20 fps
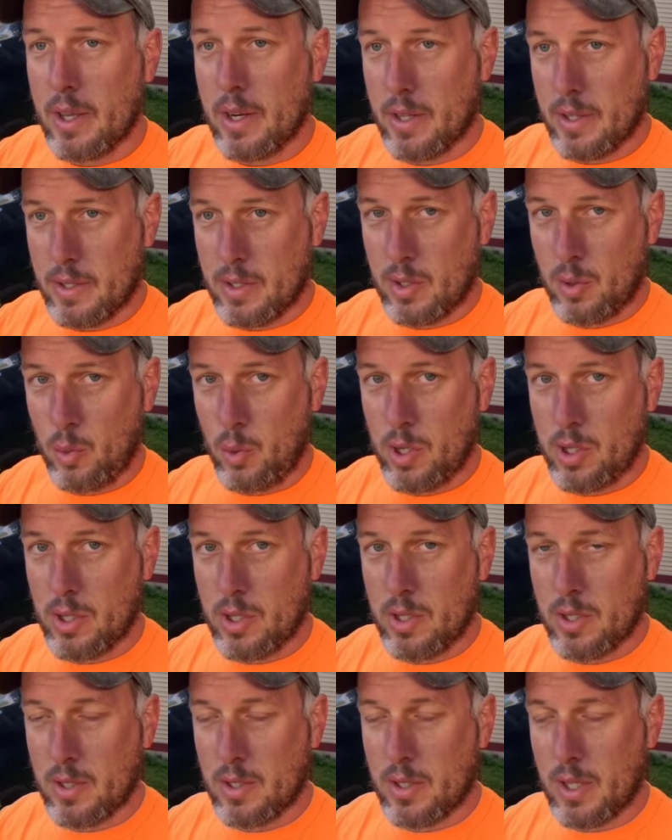and it
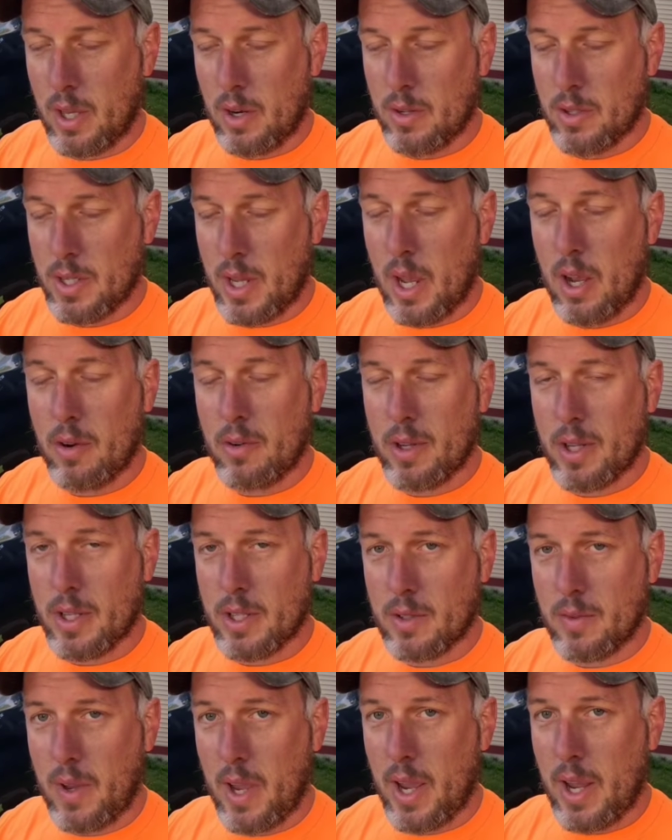squishes and settles down.
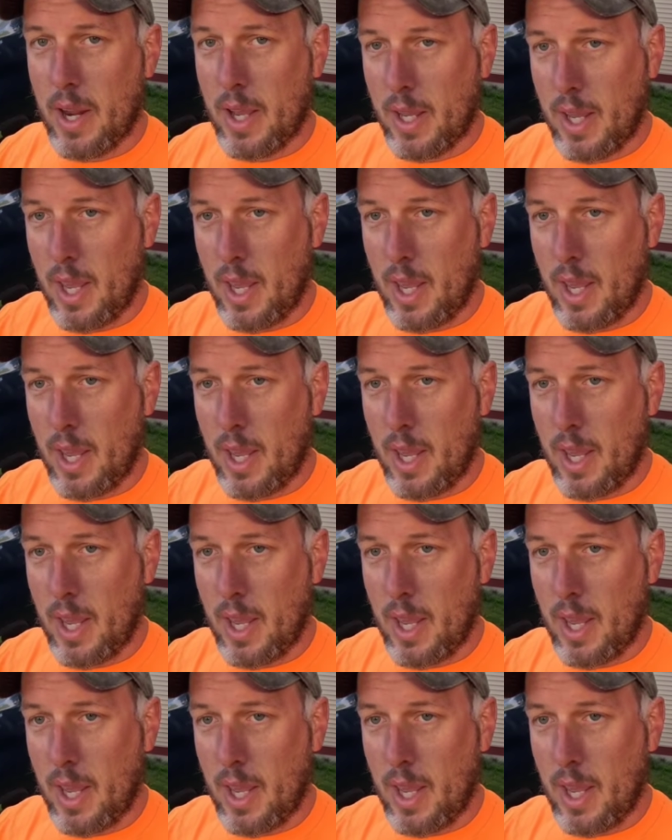It's fine.